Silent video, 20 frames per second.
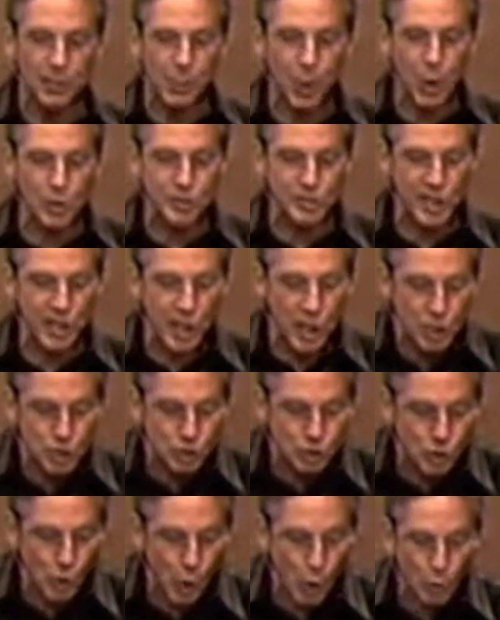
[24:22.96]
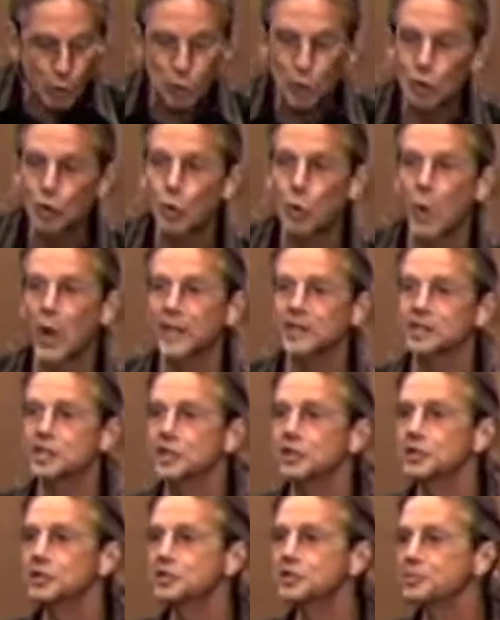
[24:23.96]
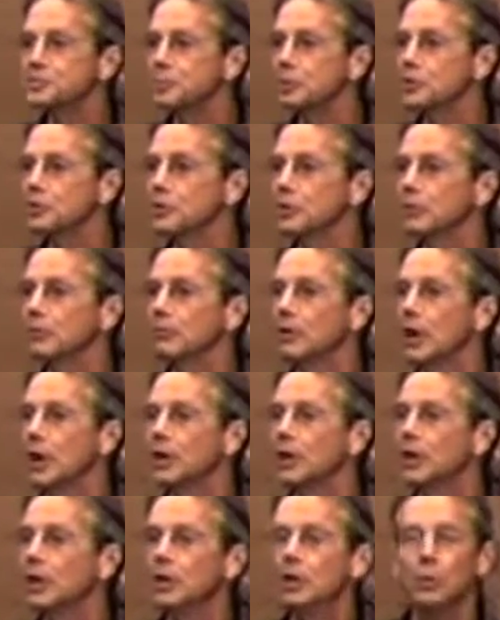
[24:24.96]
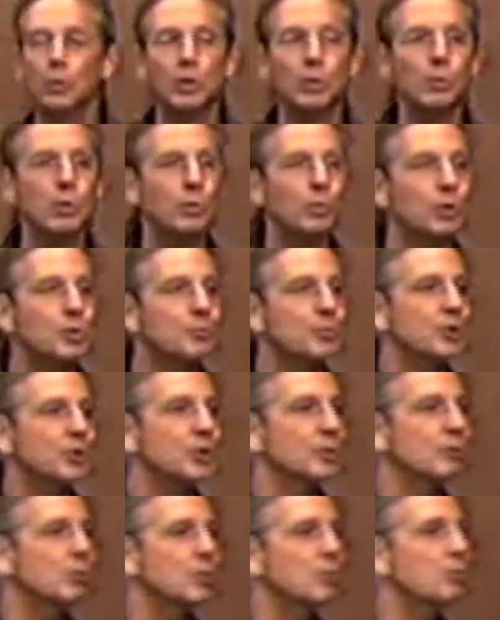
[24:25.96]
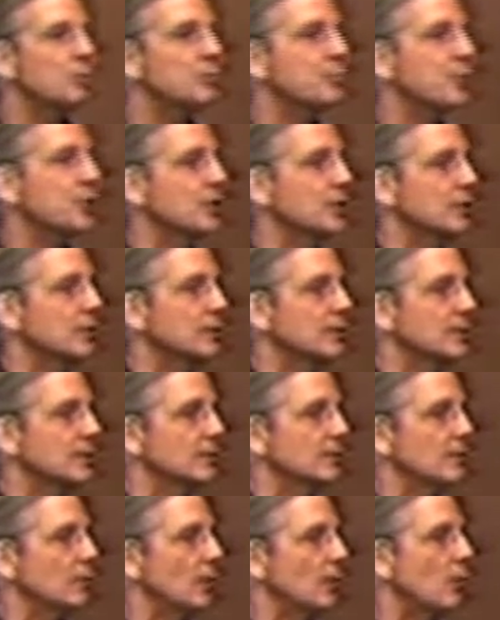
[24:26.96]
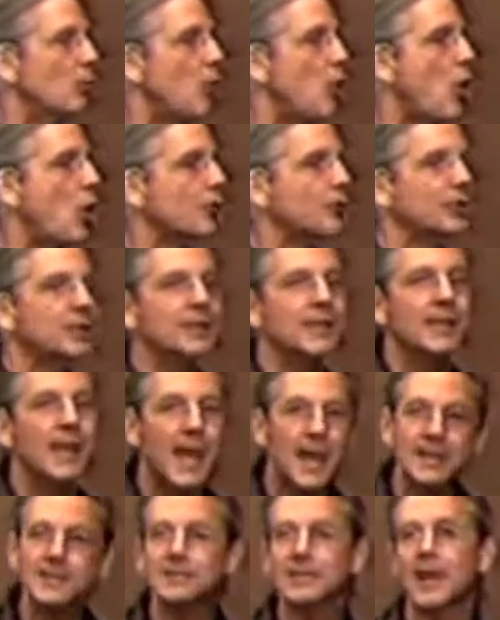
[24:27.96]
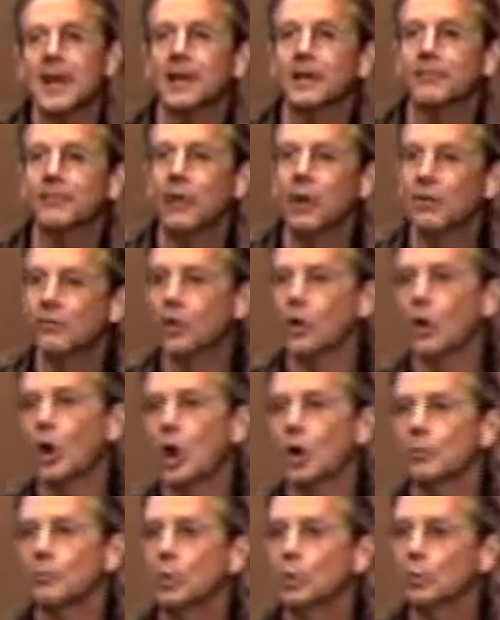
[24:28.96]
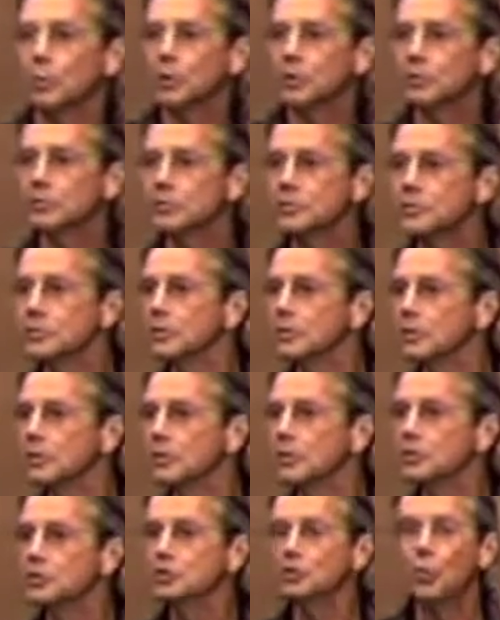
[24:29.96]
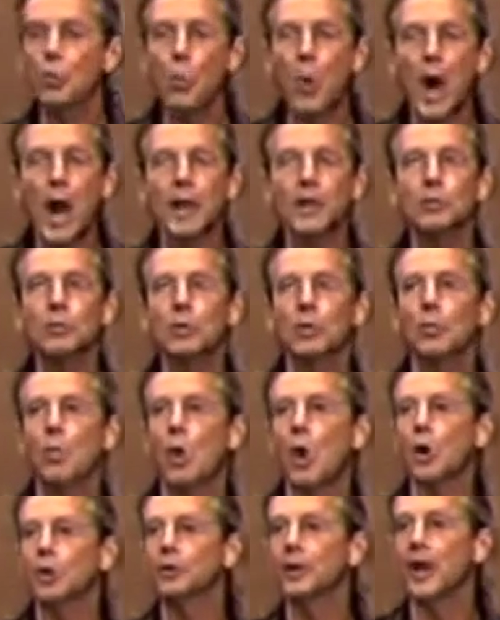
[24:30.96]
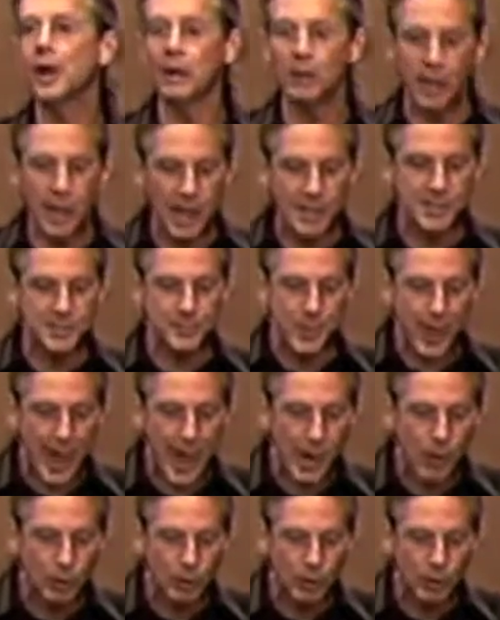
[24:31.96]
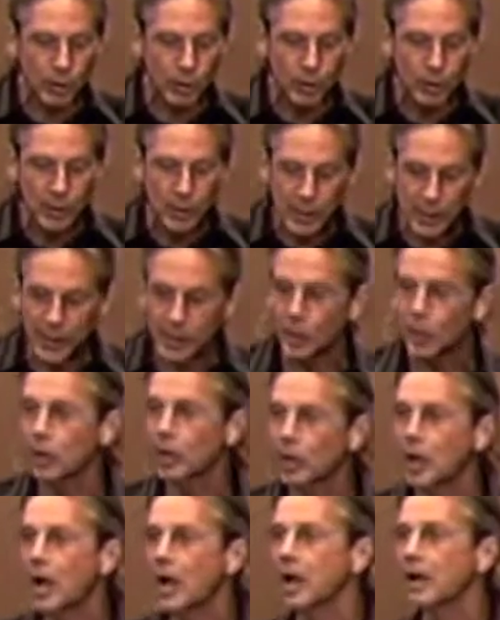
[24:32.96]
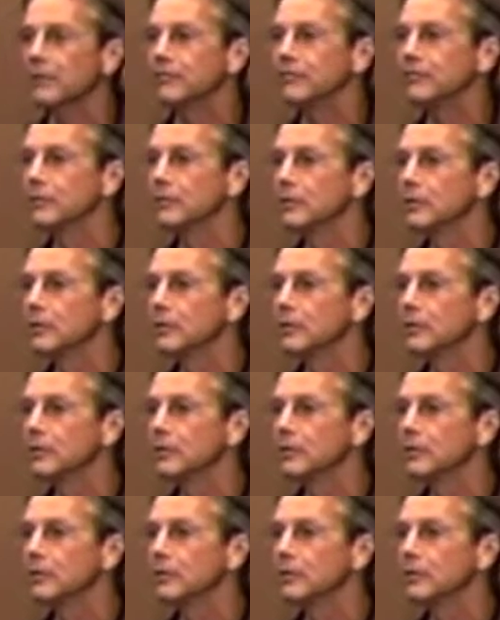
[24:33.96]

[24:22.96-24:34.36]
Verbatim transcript: Paul said, don't quench the spirit, right? We, we wouldn't put, we wouldn't put uh, water in the gas tank of, of our automobiles. So why do we water down God's power in our life?